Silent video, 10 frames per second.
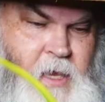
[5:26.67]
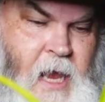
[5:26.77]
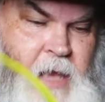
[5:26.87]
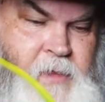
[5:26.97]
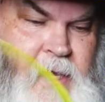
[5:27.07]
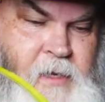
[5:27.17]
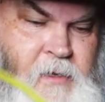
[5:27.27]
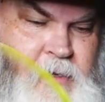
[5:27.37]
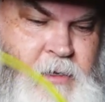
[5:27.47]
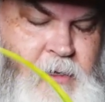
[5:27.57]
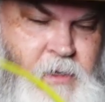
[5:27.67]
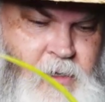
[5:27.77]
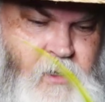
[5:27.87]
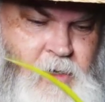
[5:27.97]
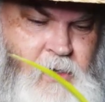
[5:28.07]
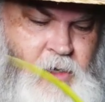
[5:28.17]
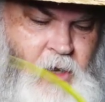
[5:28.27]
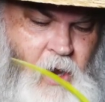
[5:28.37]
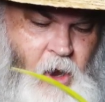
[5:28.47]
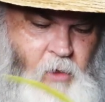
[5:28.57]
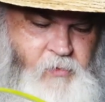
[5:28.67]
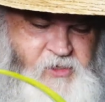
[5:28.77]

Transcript: and then hold the